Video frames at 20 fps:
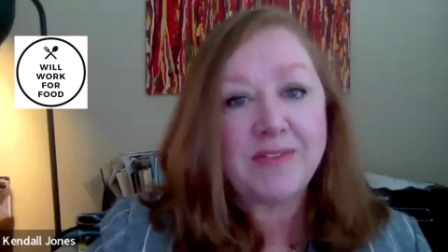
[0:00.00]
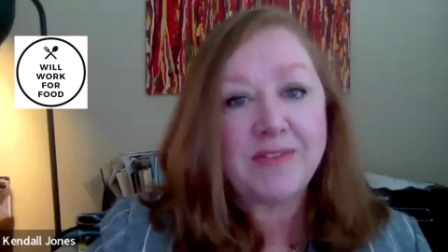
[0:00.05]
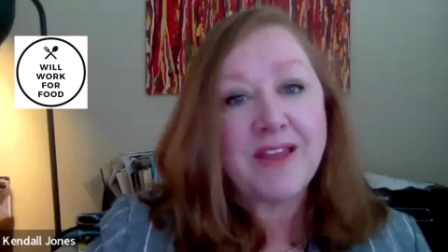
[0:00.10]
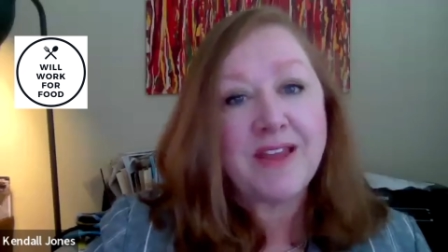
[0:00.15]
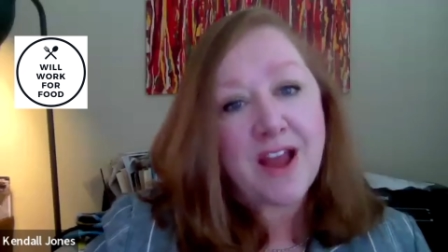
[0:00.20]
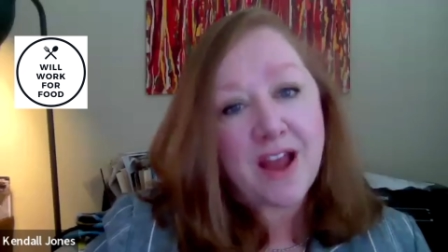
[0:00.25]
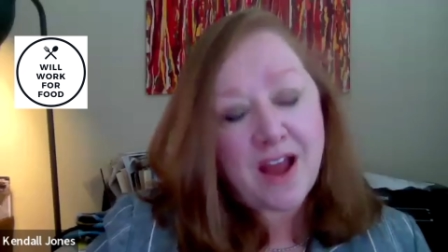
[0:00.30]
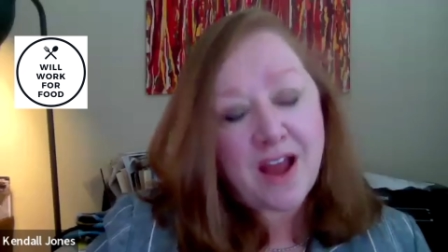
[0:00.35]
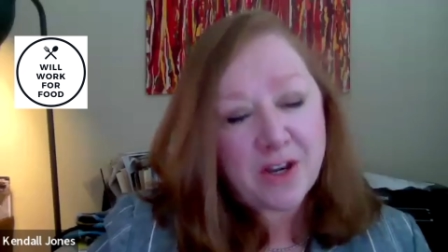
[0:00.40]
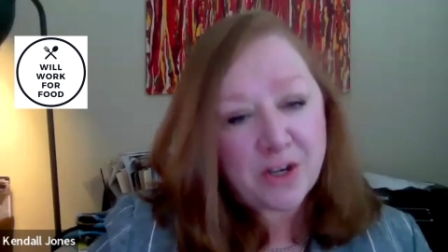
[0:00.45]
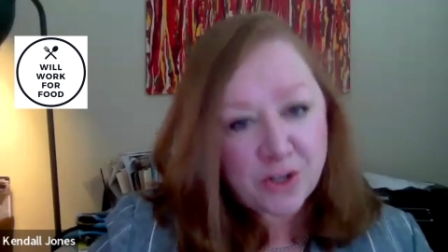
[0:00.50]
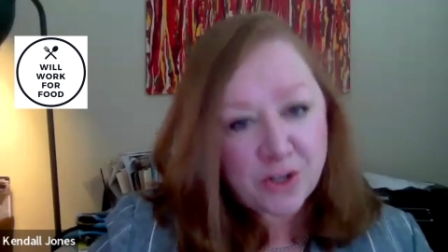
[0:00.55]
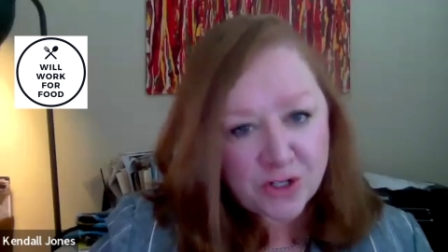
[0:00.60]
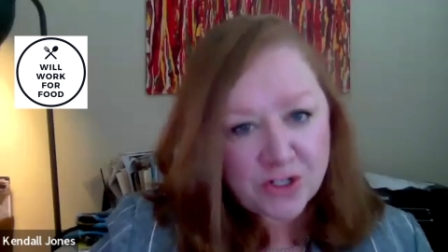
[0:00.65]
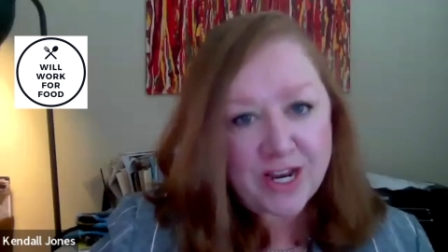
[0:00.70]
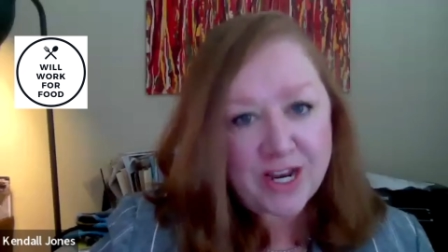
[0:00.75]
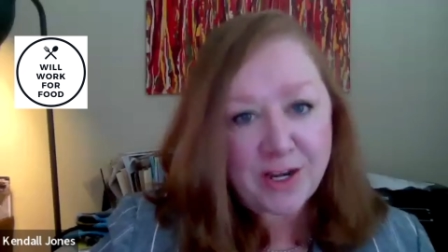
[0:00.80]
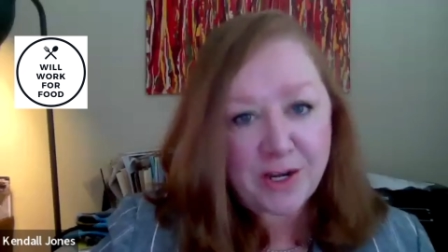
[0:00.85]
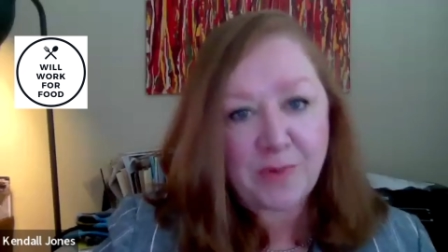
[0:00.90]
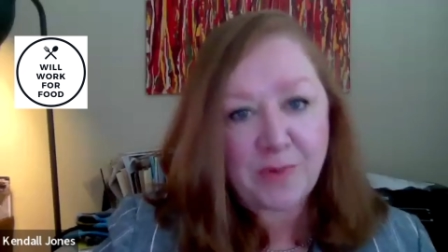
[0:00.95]
They
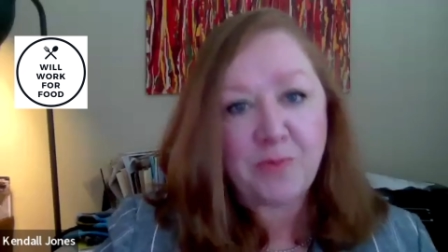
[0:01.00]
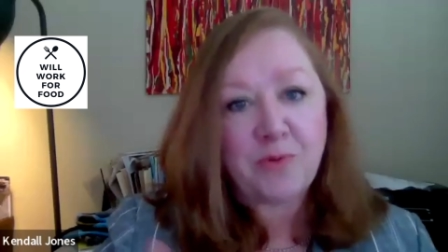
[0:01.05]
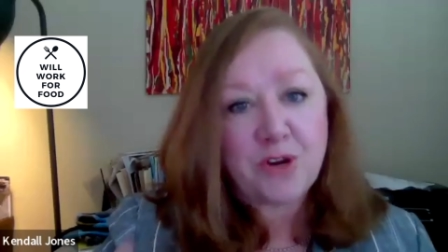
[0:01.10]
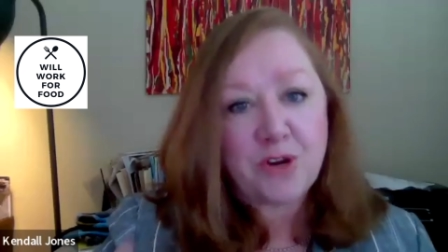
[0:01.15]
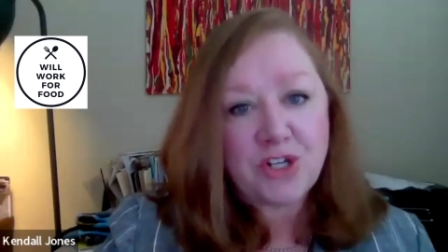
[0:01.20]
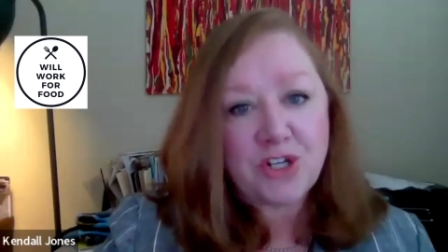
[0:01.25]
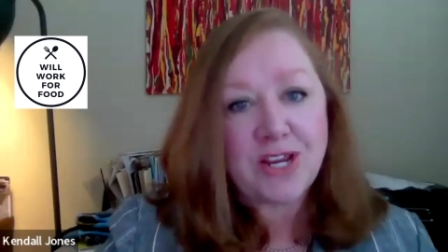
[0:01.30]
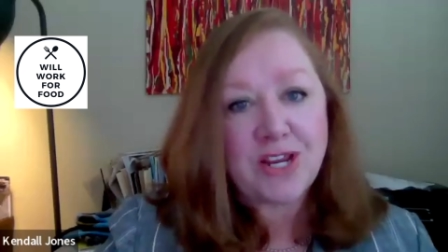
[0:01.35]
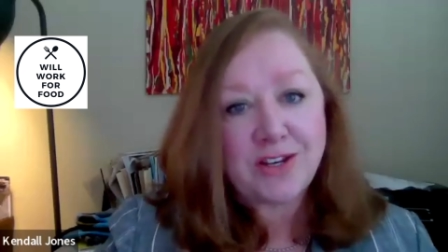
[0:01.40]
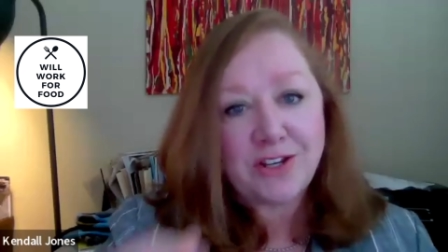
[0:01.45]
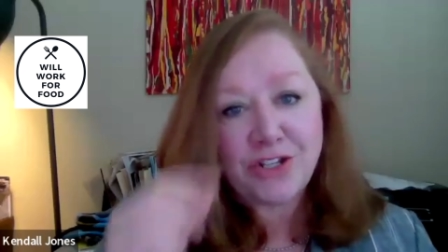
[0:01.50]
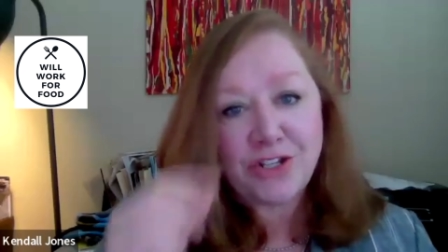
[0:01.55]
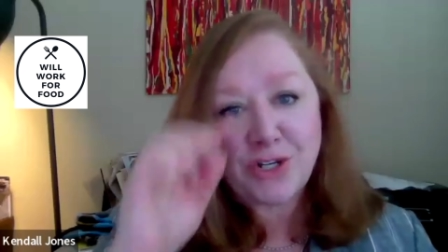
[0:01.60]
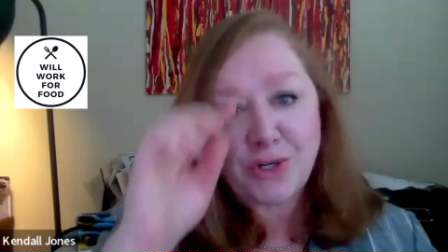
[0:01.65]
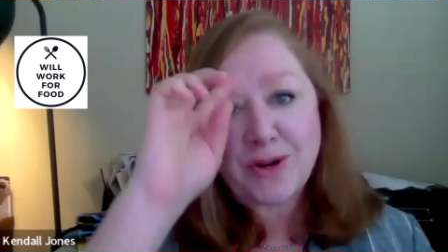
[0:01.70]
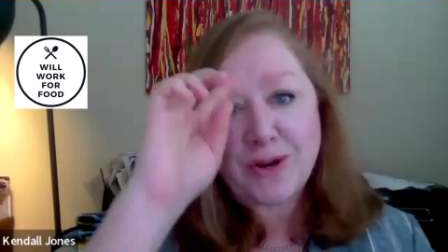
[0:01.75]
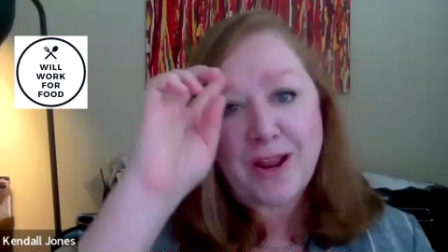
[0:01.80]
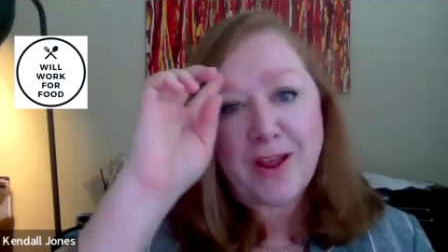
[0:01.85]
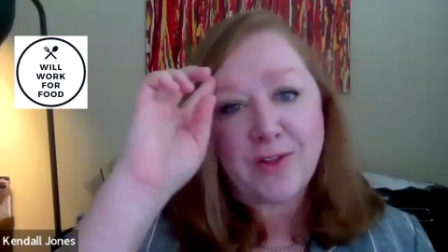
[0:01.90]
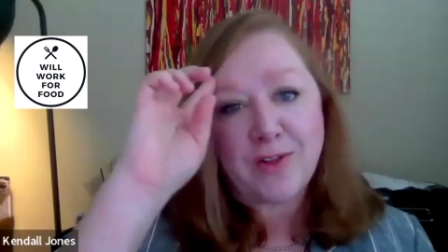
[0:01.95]
understand and appreciate a
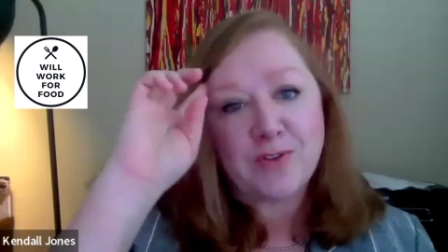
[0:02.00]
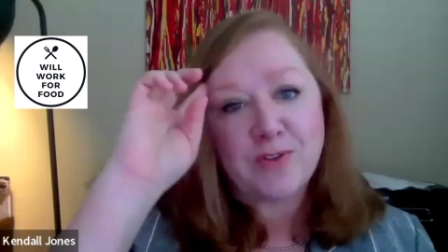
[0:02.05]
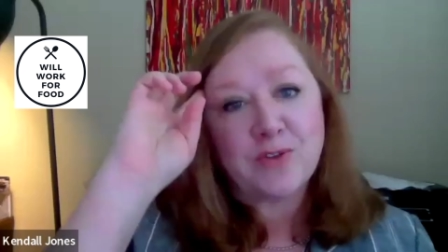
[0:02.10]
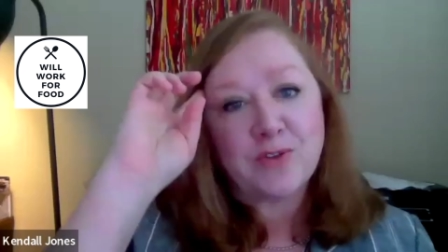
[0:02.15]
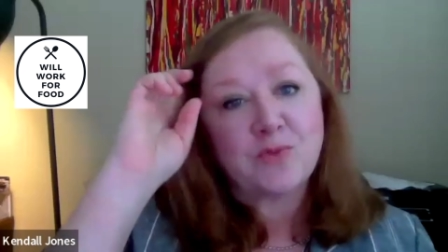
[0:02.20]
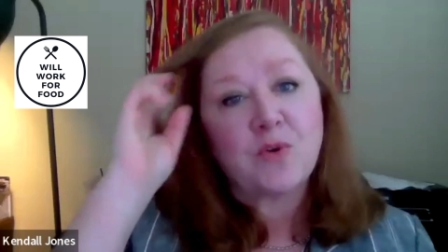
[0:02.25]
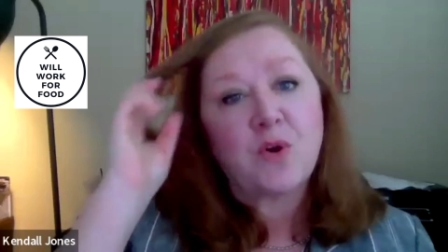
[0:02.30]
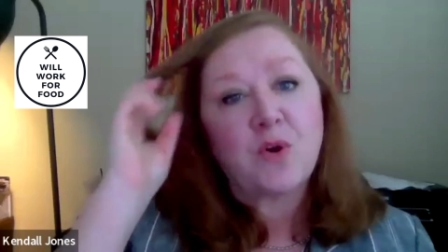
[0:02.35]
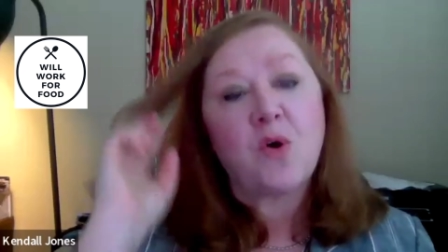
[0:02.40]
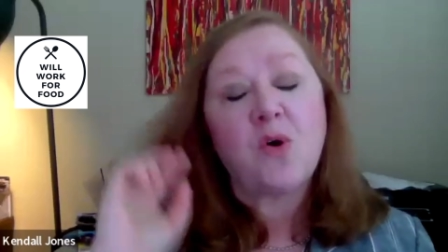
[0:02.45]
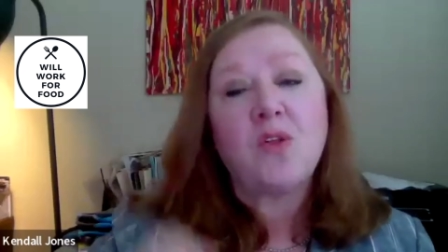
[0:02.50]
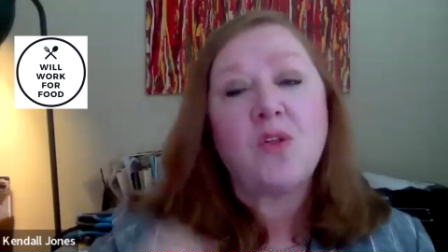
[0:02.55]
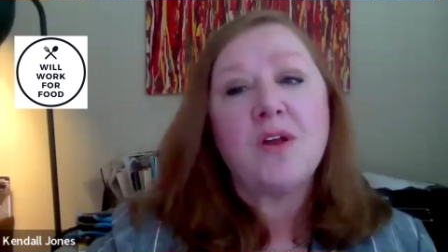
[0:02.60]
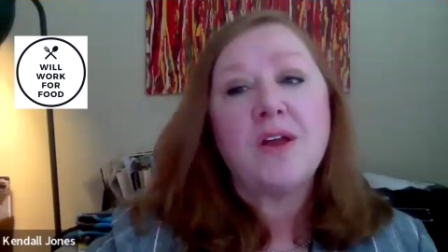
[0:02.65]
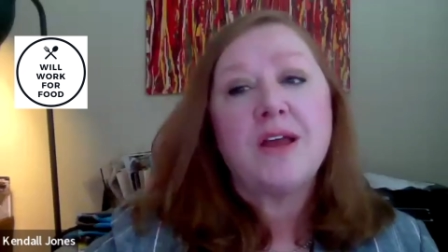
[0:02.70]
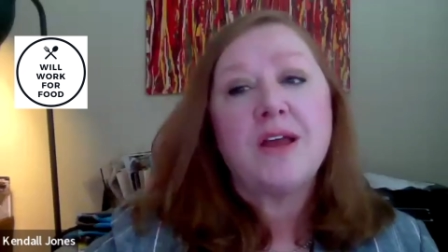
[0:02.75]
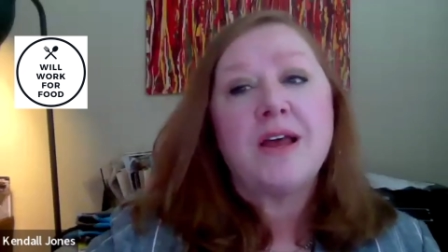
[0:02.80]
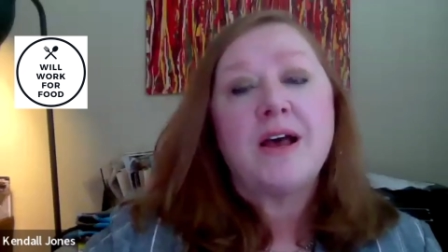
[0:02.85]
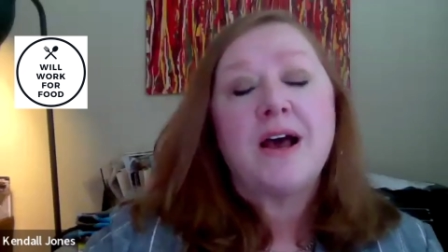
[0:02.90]
general counsel's role.